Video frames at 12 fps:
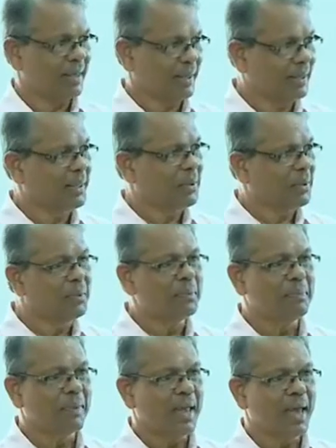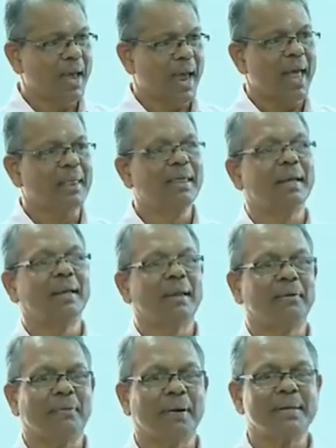in the room, and then
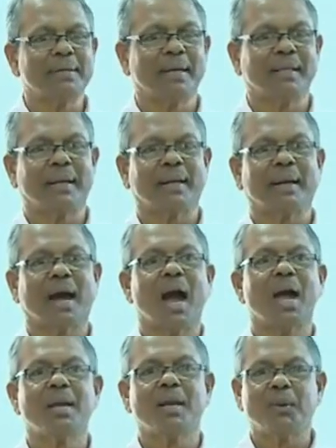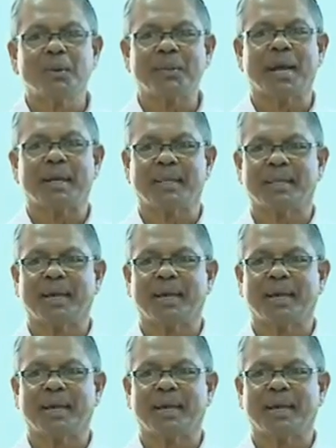if I say that I know that